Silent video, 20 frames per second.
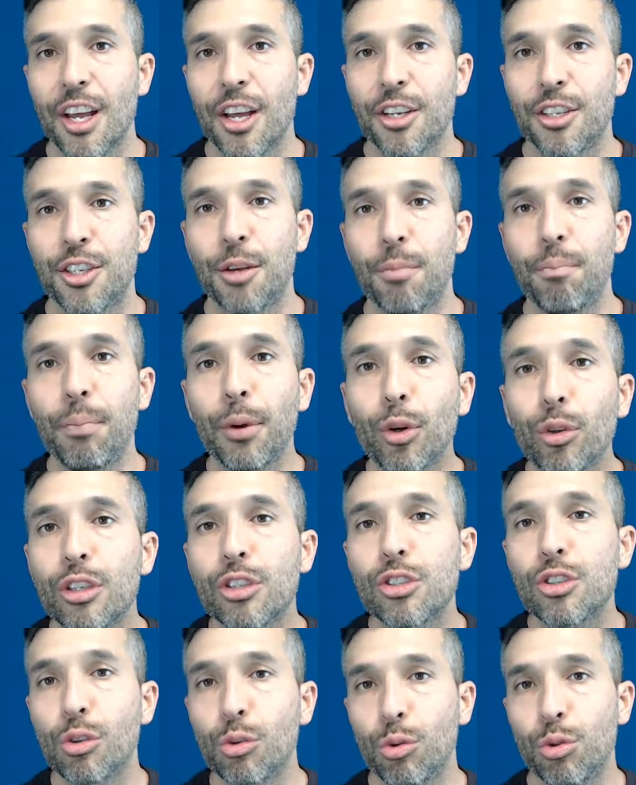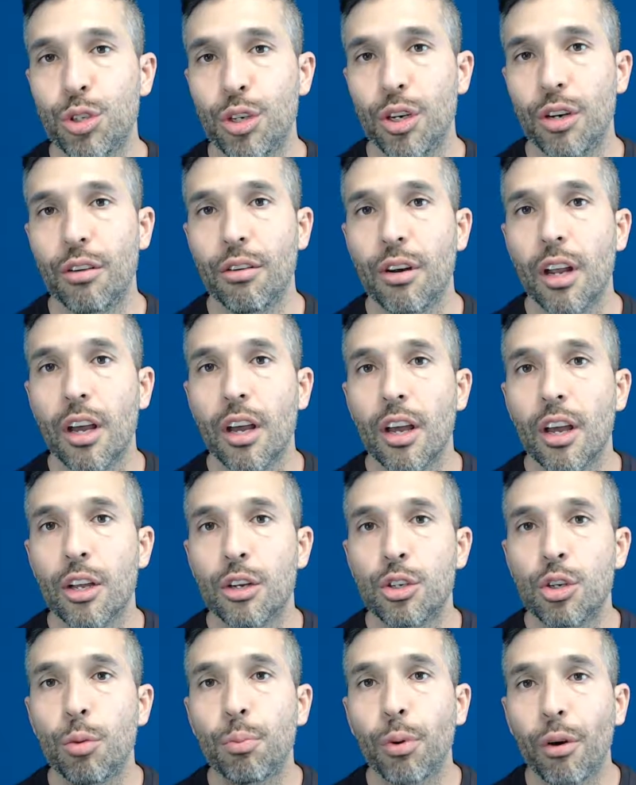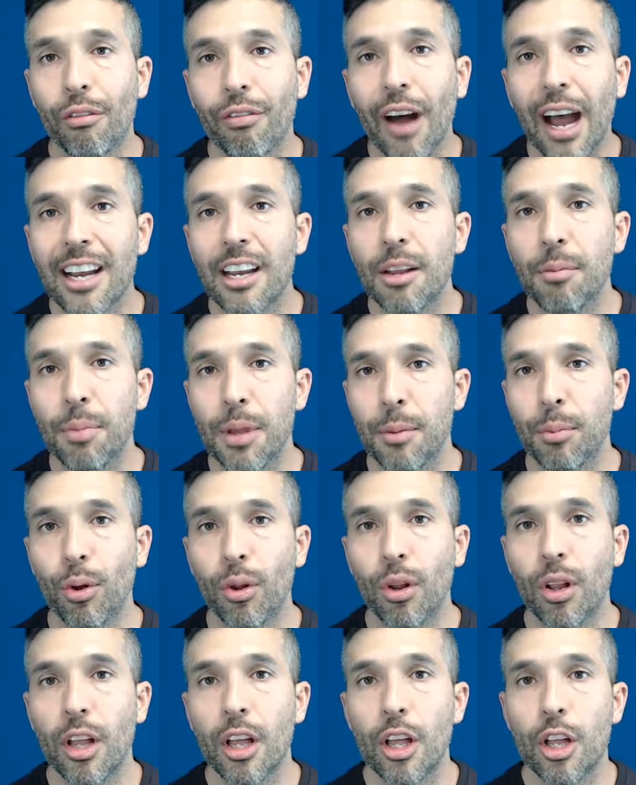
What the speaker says: to build a solution to provide to people,